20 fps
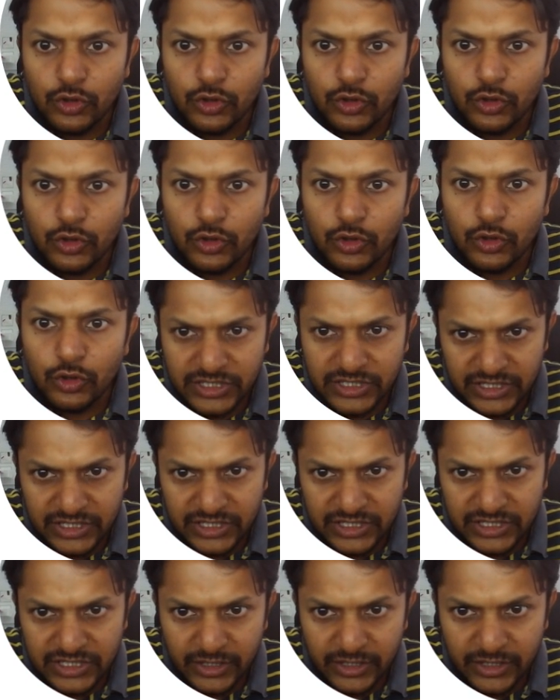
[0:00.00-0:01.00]
note
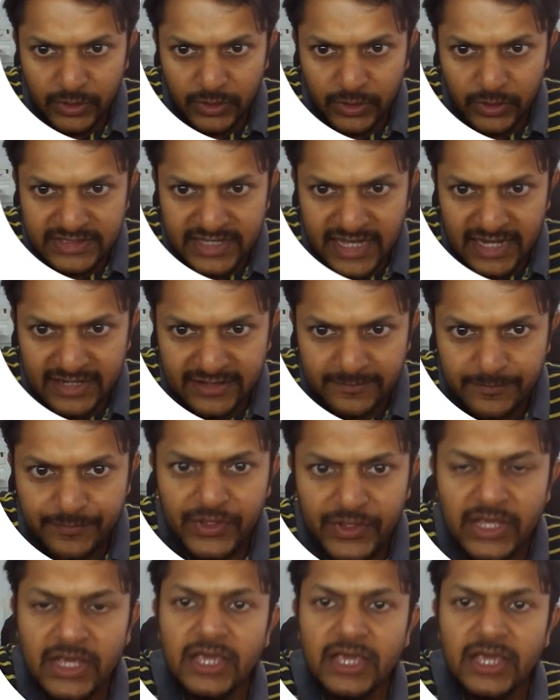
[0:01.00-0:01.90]
here. Now, what is that?